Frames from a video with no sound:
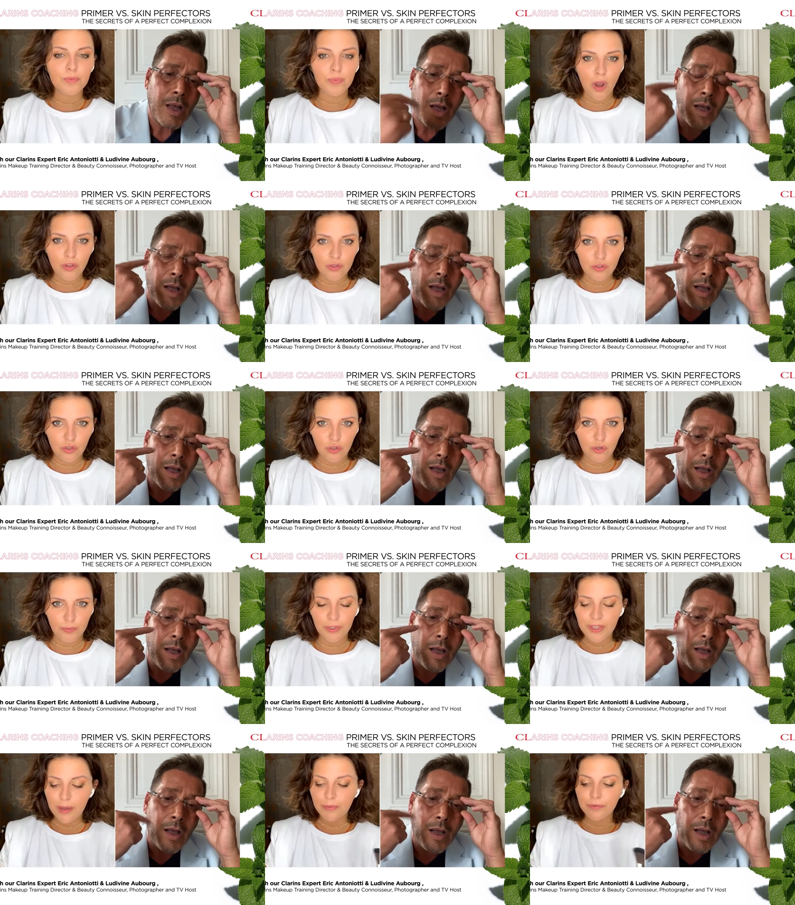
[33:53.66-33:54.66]
Speaker 1: bronzer.
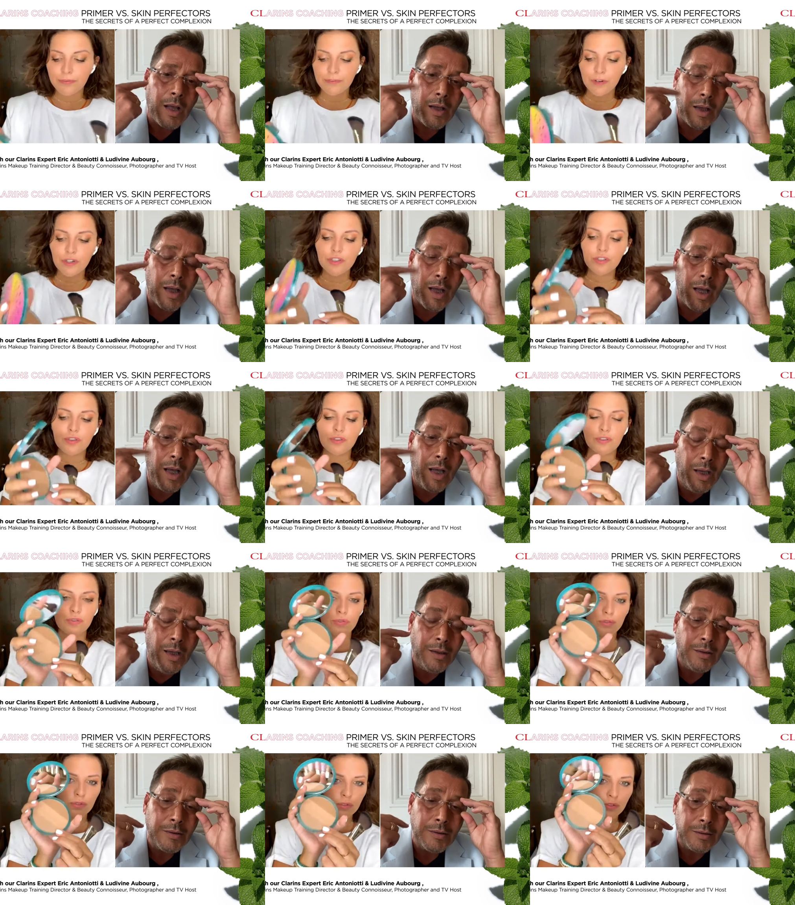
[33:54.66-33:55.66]
But I'm first uh,
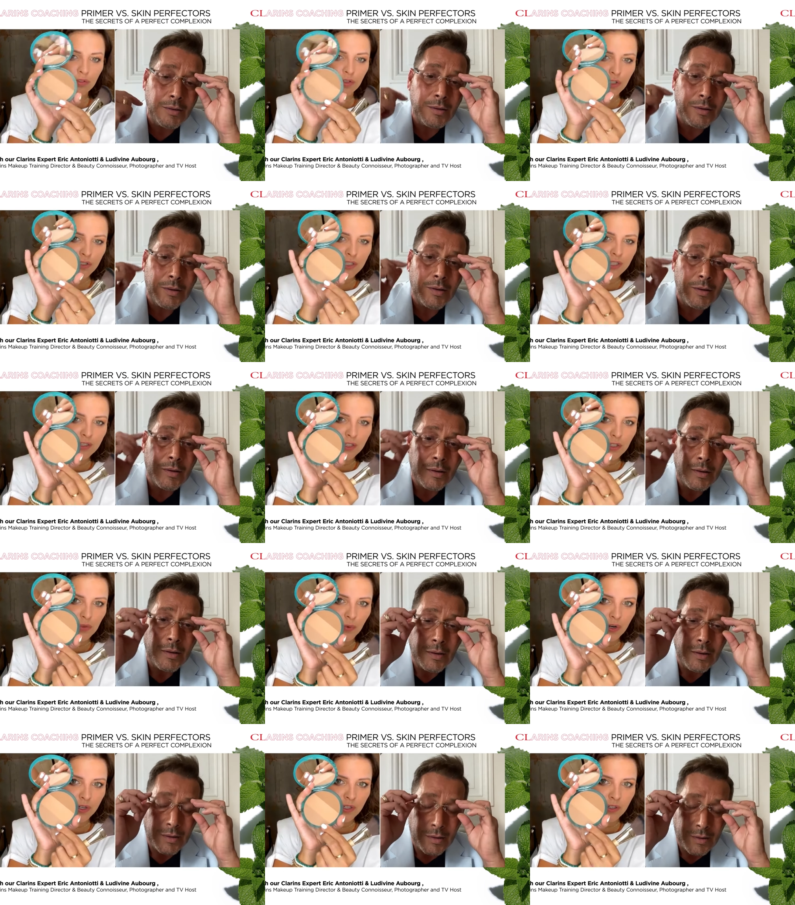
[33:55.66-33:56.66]
using
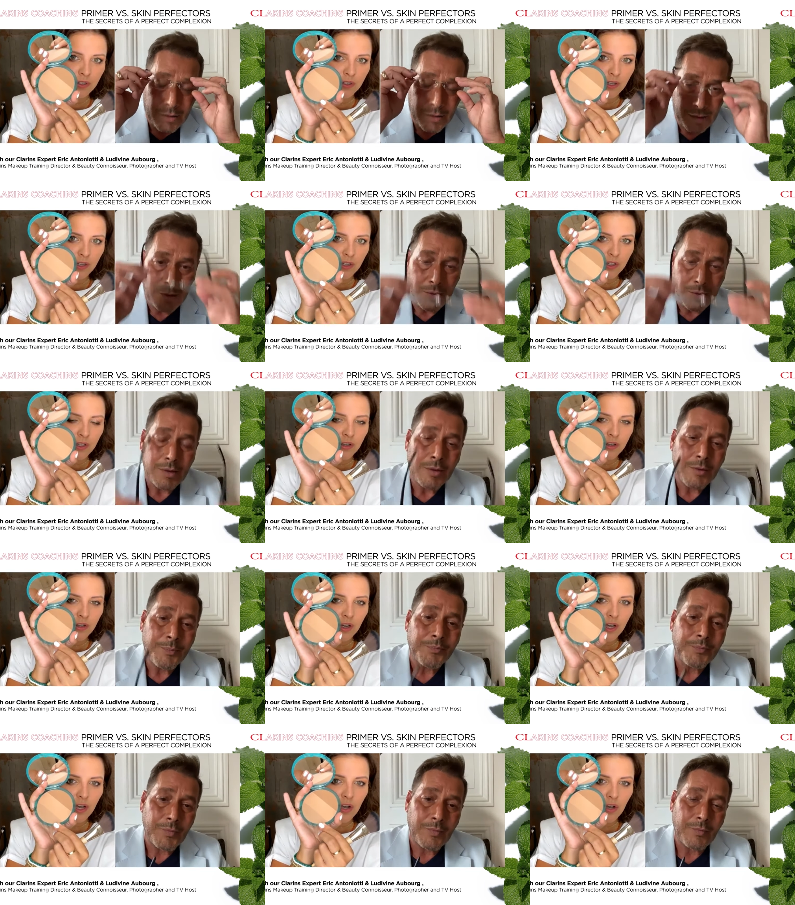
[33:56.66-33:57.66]
this one
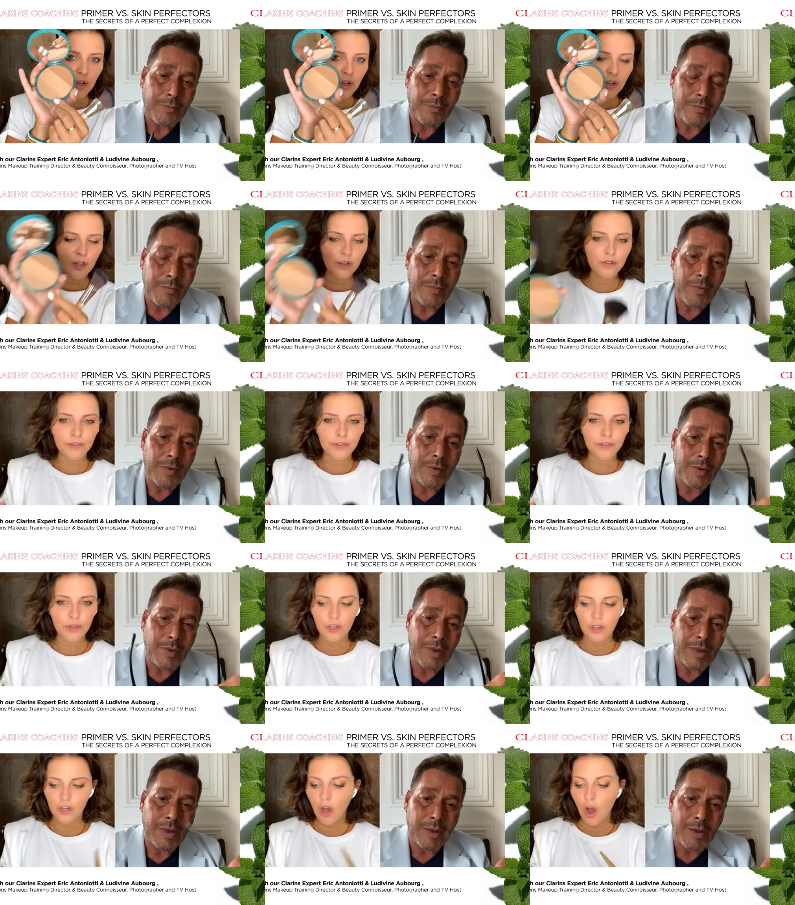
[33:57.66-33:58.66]
uh, for
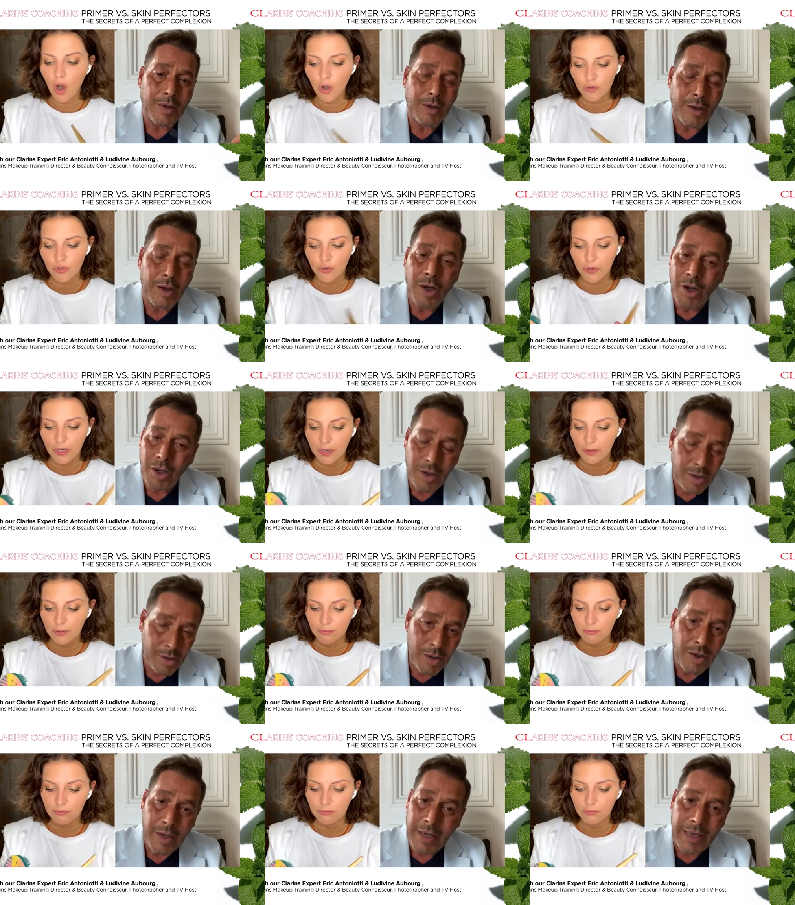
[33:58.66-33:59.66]
the contouring.
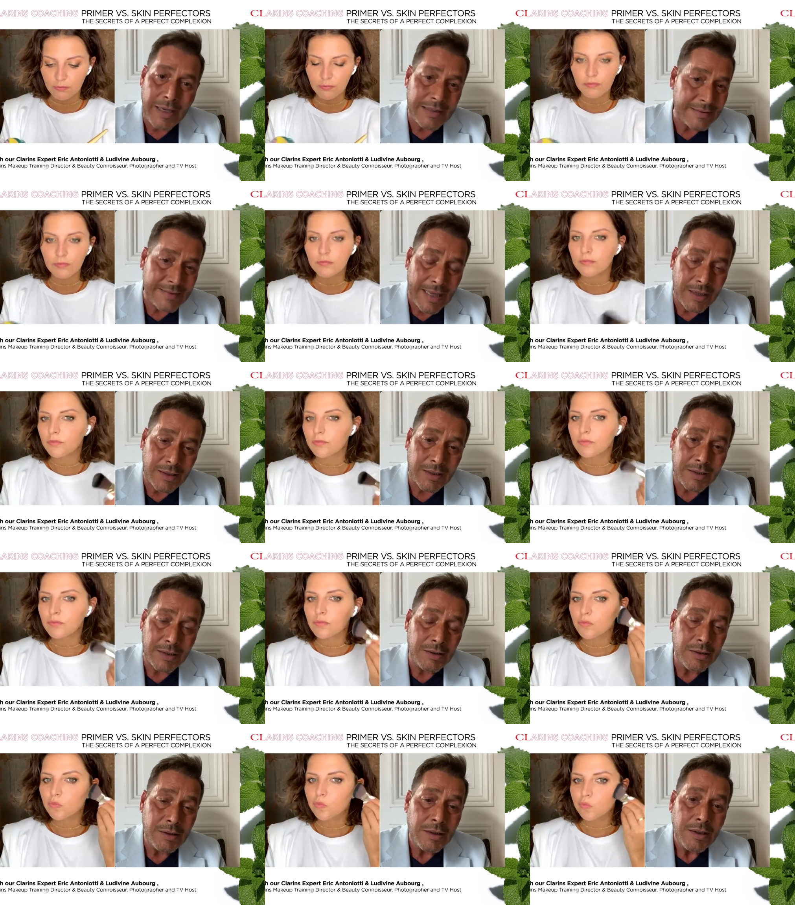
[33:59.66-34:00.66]
Speaker 2: Exactly.
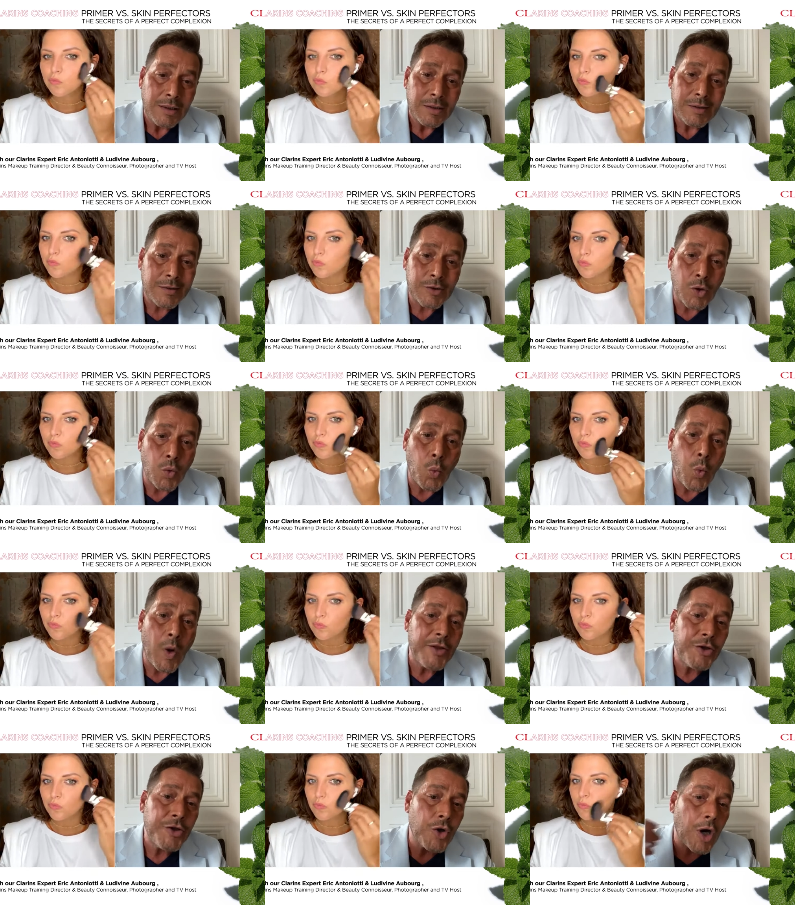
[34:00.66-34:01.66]
So when
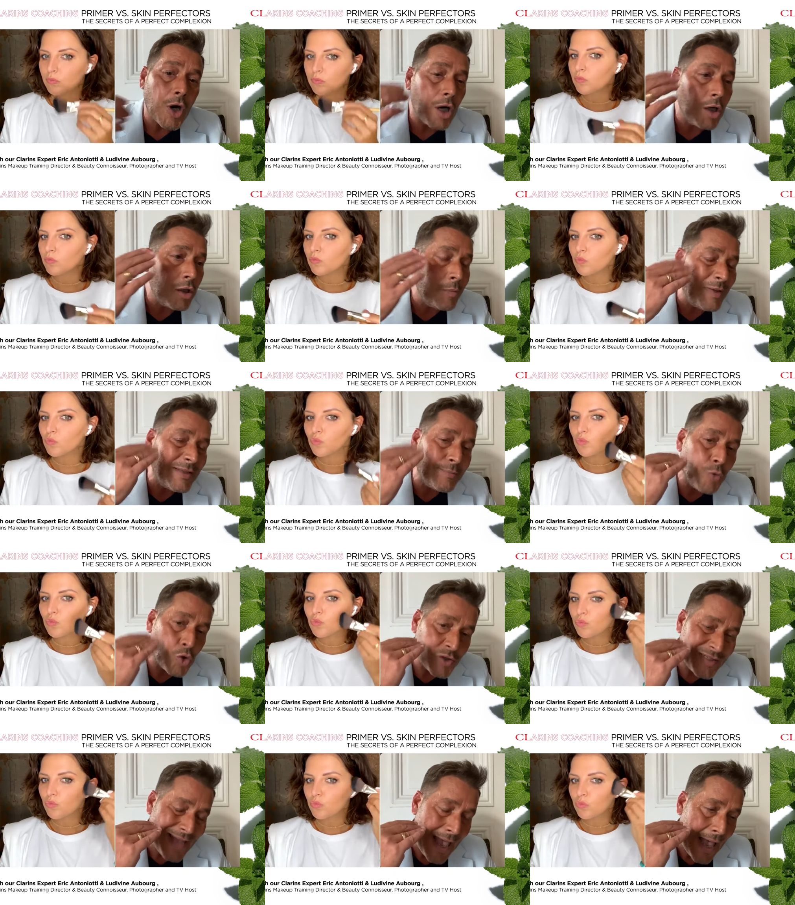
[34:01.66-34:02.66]
you are a little bit more
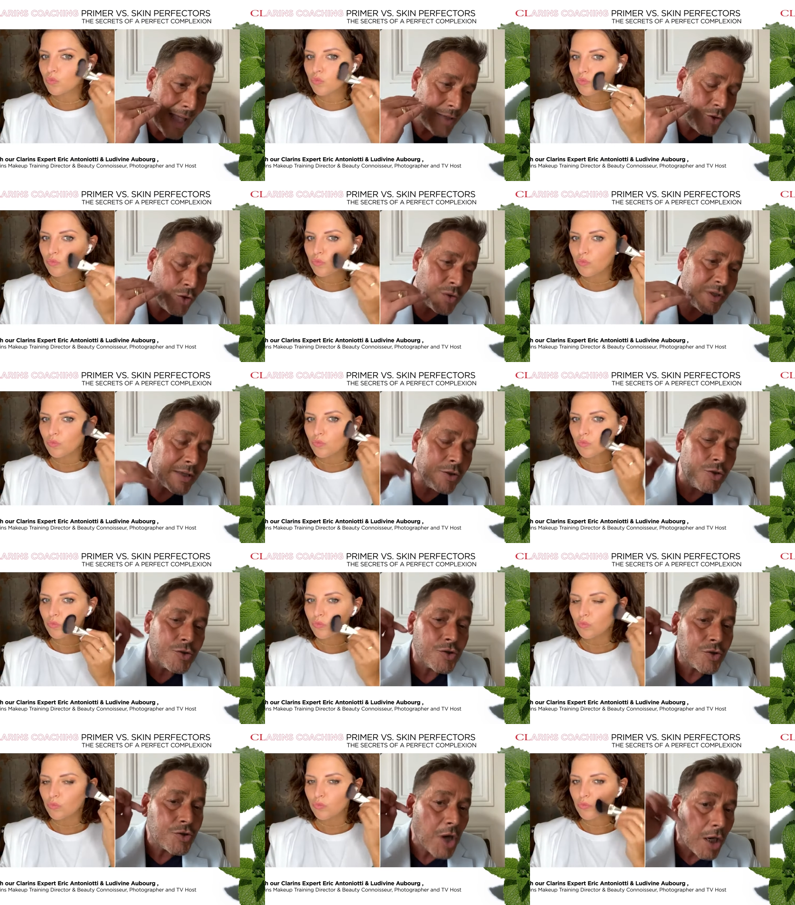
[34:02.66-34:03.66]
tan, you can use a
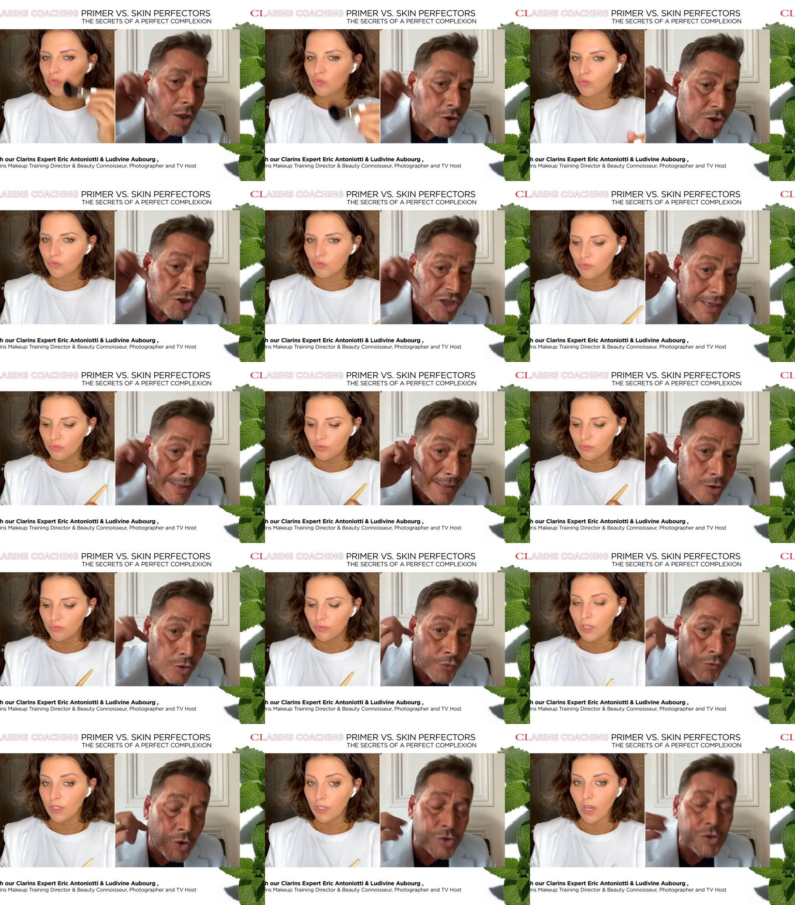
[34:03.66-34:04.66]
darker shade, of course.